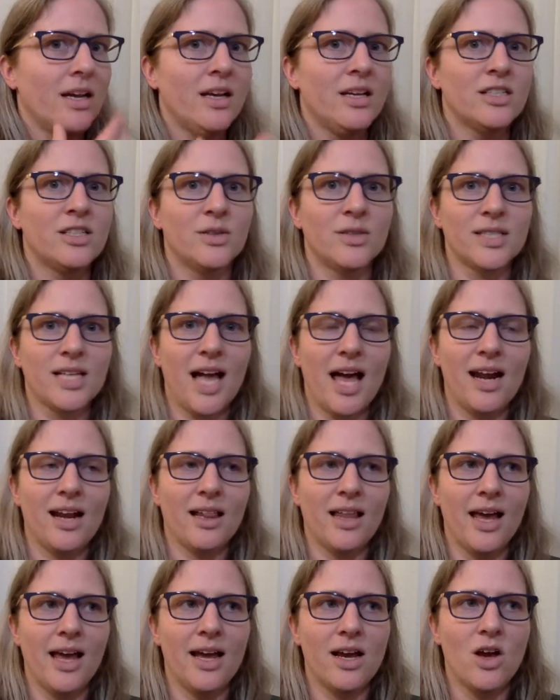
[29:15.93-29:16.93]
So it's kind of
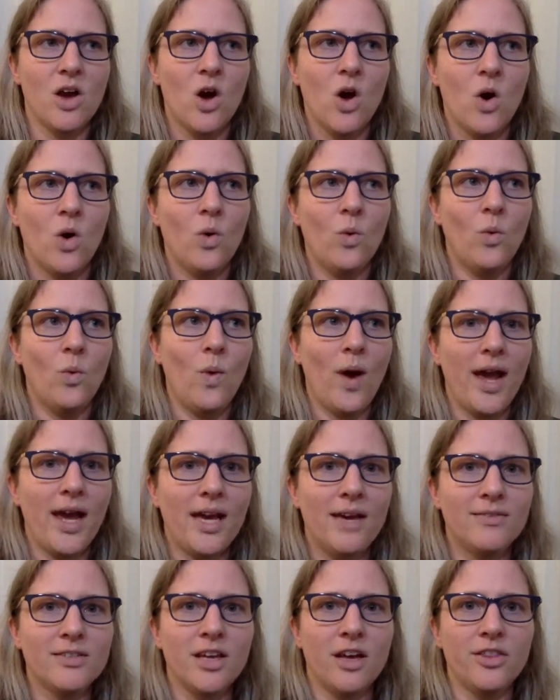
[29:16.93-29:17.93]
like
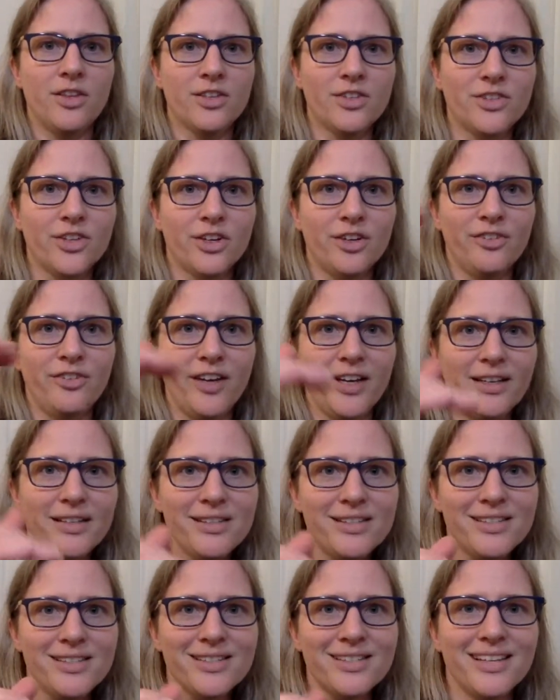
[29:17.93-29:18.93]
waves on the
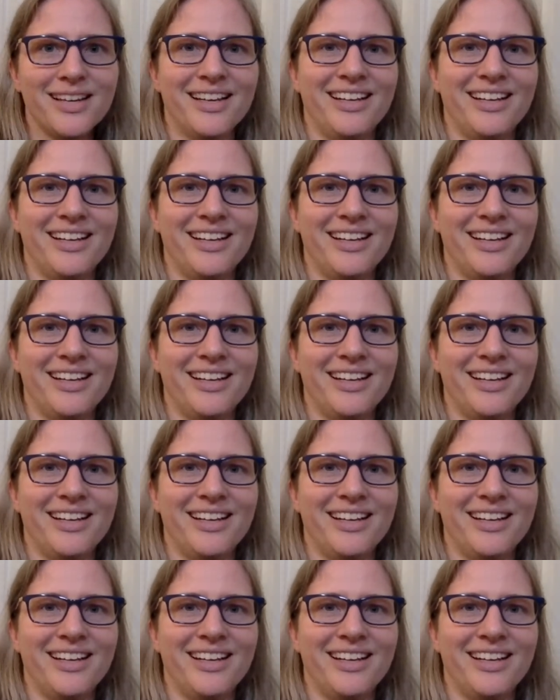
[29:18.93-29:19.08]
surface